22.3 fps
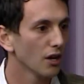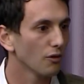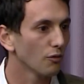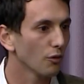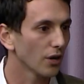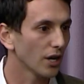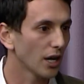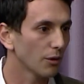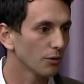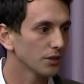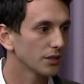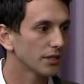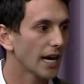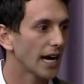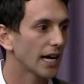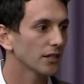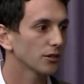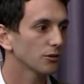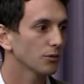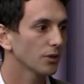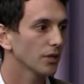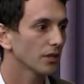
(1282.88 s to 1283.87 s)
of what I was
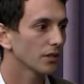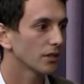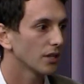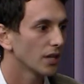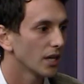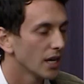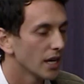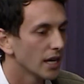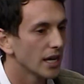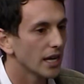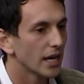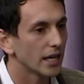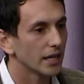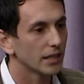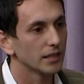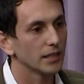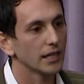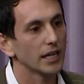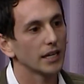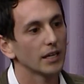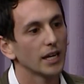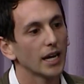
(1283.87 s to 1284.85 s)
tasked with,
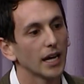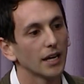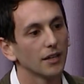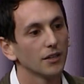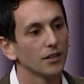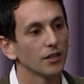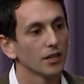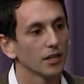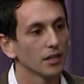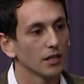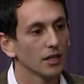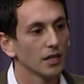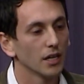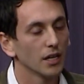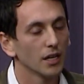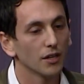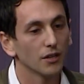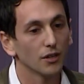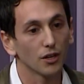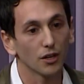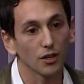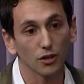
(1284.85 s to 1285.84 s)
and, and had the,
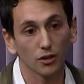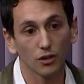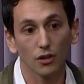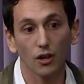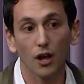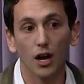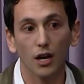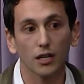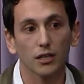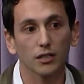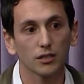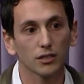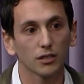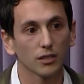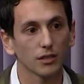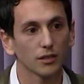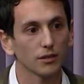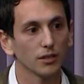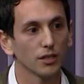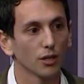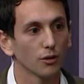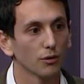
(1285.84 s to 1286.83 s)
the luck
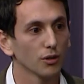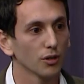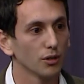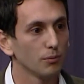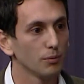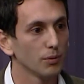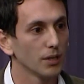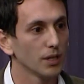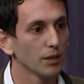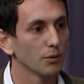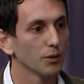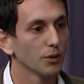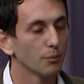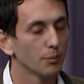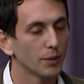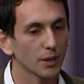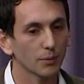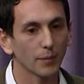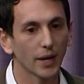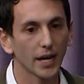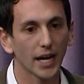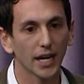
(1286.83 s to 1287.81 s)
to, you know, really be able to
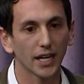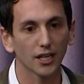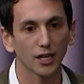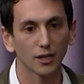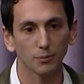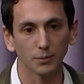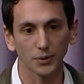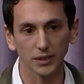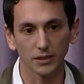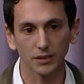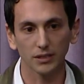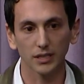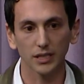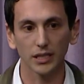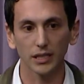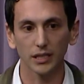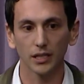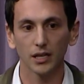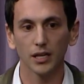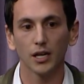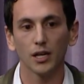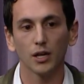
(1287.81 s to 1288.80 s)
pick my head up and
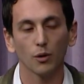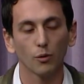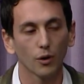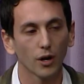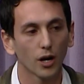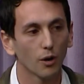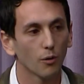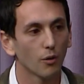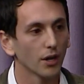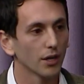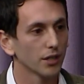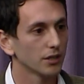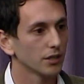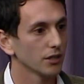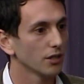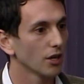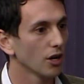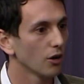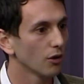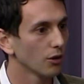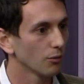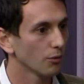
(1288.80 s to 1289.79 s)
see where I wanted to
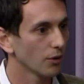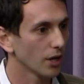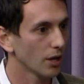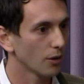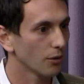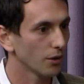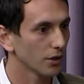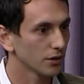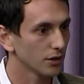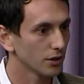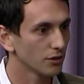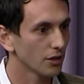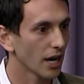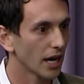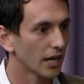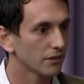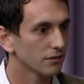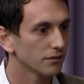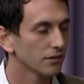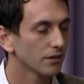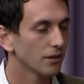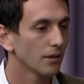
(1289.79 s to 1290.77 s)
go and what I wanted to
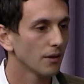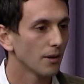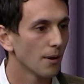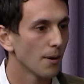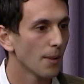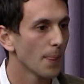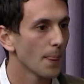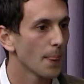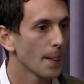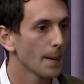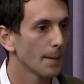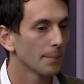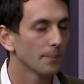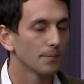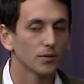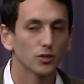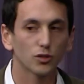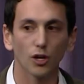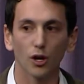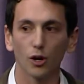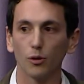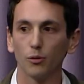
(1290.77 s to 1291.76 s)
drive.
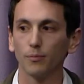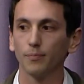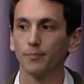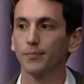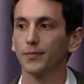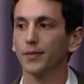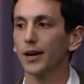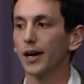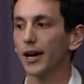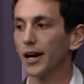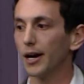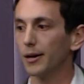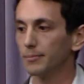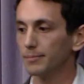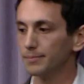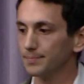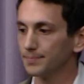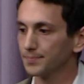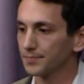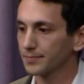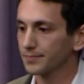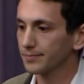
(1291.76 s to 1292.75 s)
So
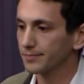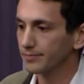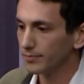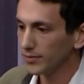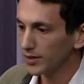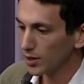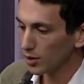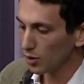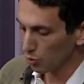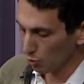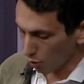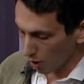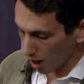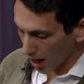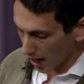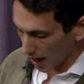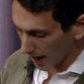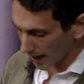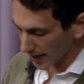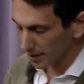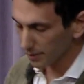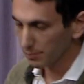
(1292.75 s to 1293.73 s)
um,
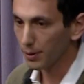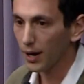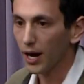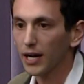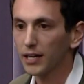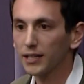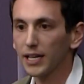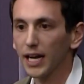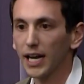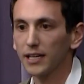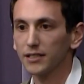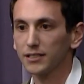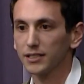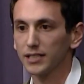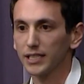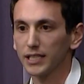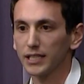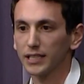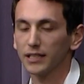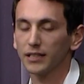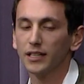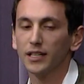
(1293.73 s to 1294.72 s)
why
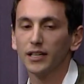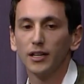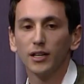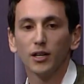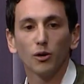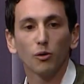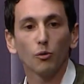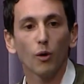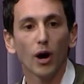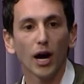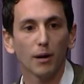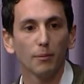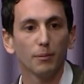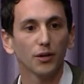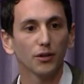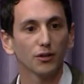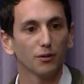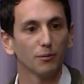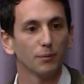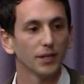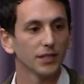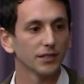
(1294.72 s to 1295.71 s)
podcasting? Why
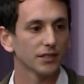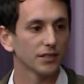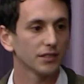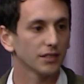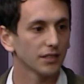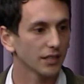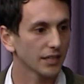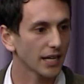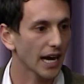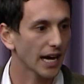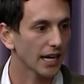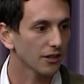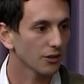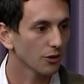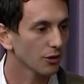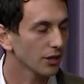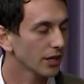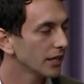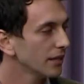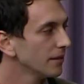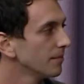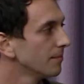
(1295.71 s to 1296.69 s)
build a business in the
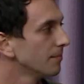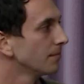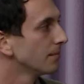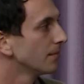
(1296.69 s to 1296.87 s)
category?